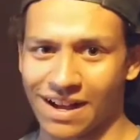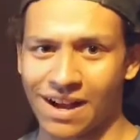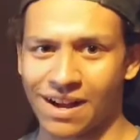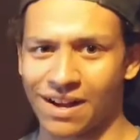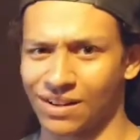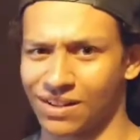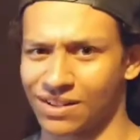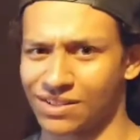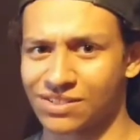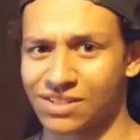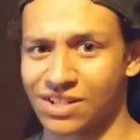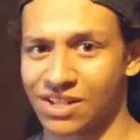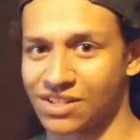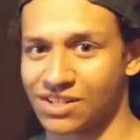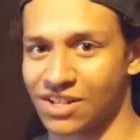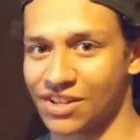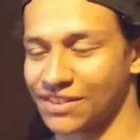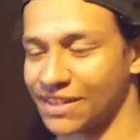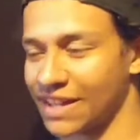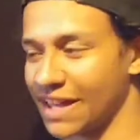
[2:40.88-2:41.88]
I'll
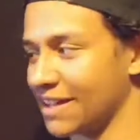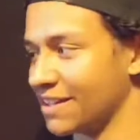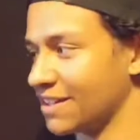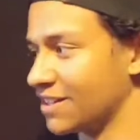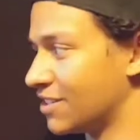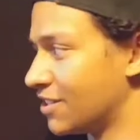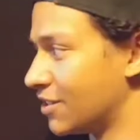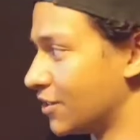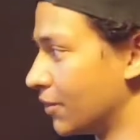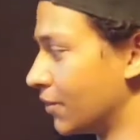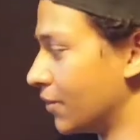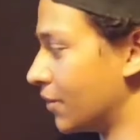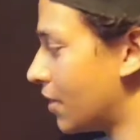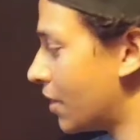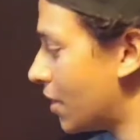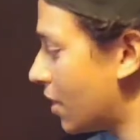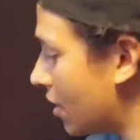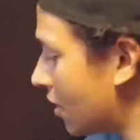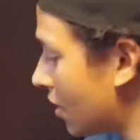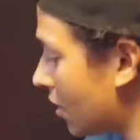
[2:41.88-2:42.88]
touch on that too.
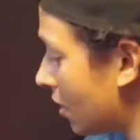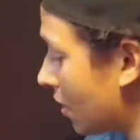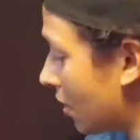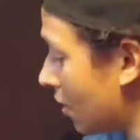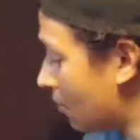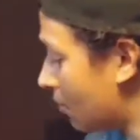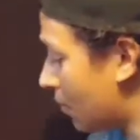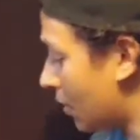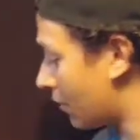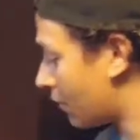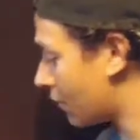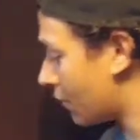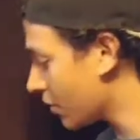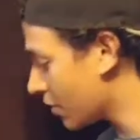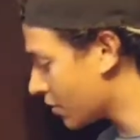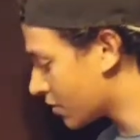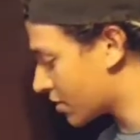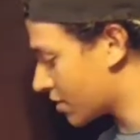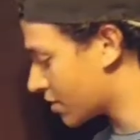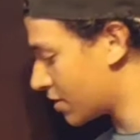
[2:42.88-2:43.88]
But
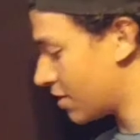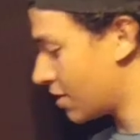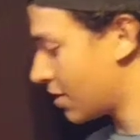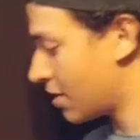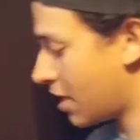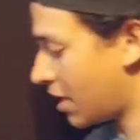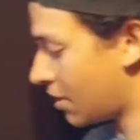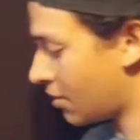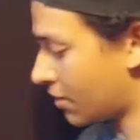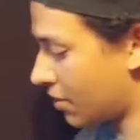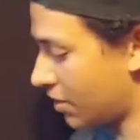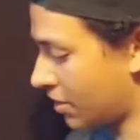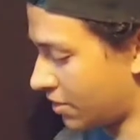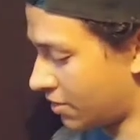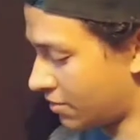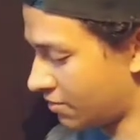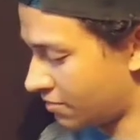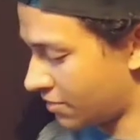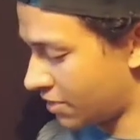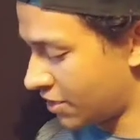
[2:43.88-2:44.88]
first, I want
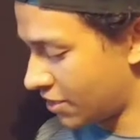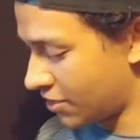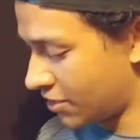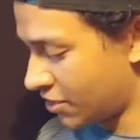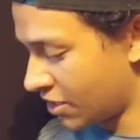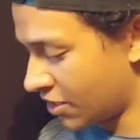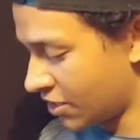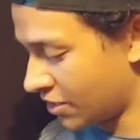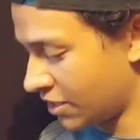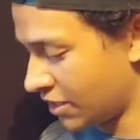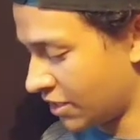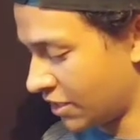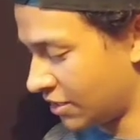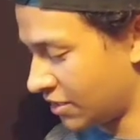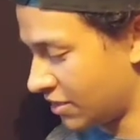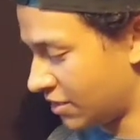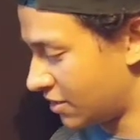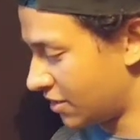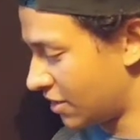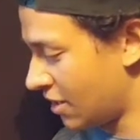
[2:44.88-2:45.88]
to touch on
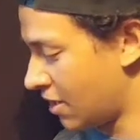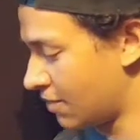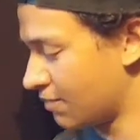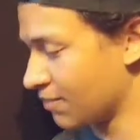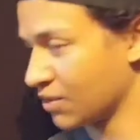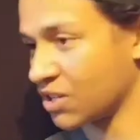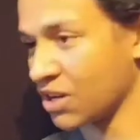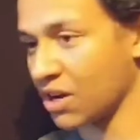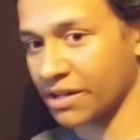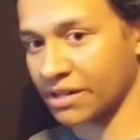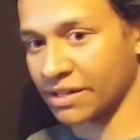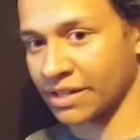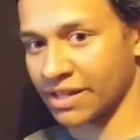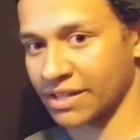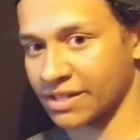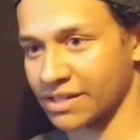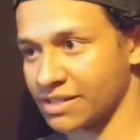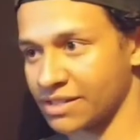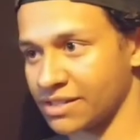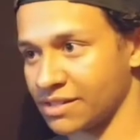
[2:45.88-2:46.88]
these
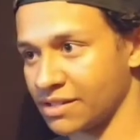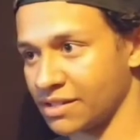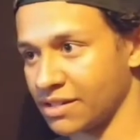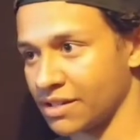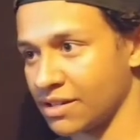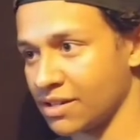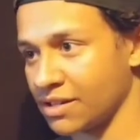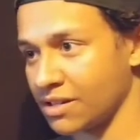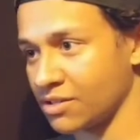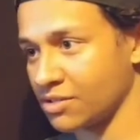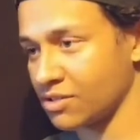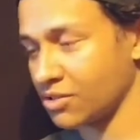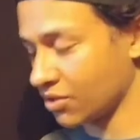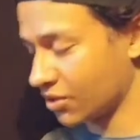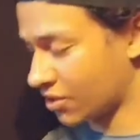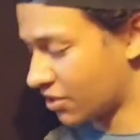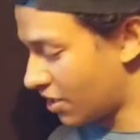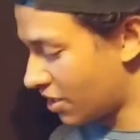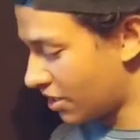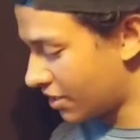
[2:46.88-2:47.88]
gauntlets. So
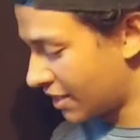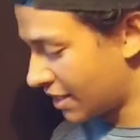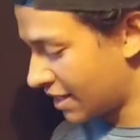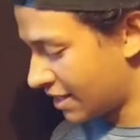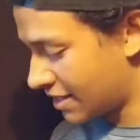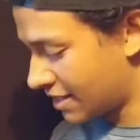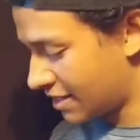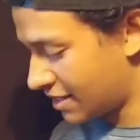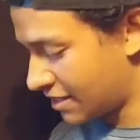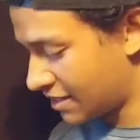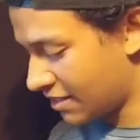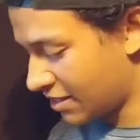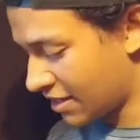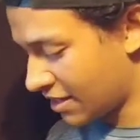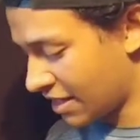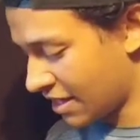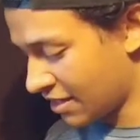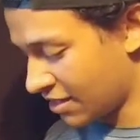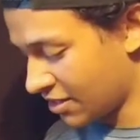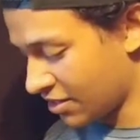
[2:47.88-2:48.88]
the gauntlets,
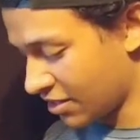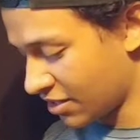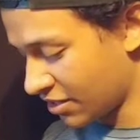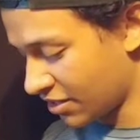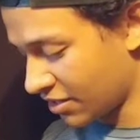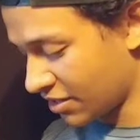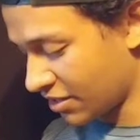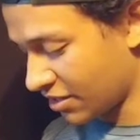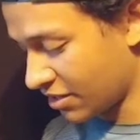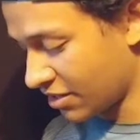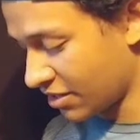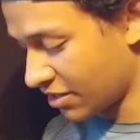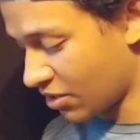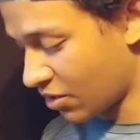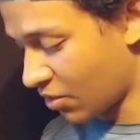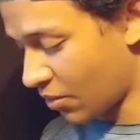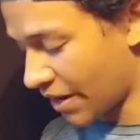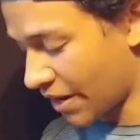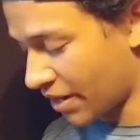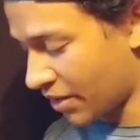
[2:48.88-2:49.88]
they took
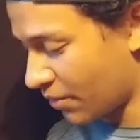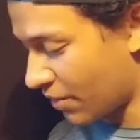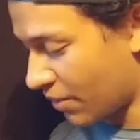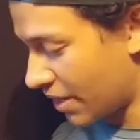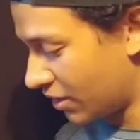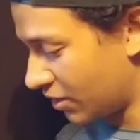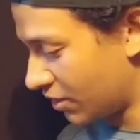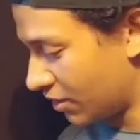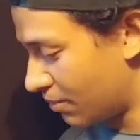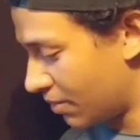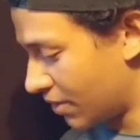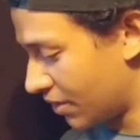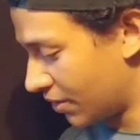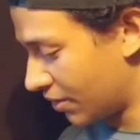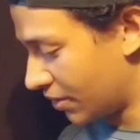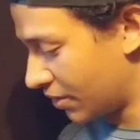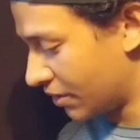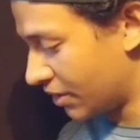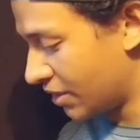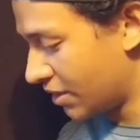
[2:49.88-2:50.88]
quite a while to
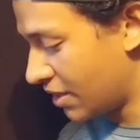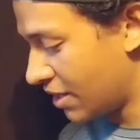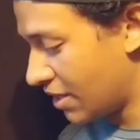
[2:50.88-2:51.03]
build,